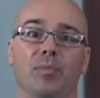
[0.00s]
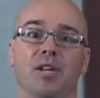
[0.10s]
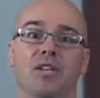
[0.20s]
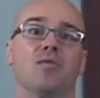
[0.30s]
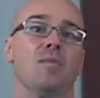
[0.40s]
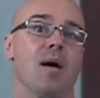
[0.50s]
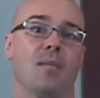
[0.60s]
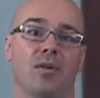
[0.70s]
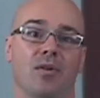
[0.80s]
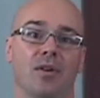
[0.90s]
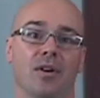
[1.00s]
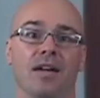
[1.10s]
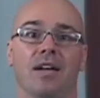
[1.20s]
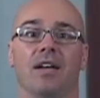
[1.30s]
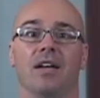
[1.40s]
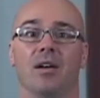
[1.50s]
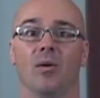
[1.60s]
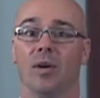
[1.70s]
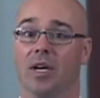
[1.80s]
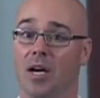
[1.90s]
Please remember,
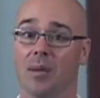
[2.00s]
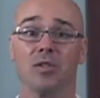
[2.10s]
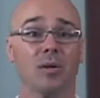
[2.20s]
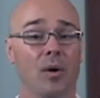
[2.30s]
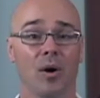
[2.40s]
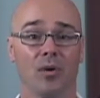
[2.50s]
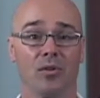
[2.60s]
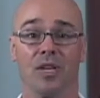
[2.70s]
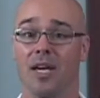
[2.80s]
when it comes to moles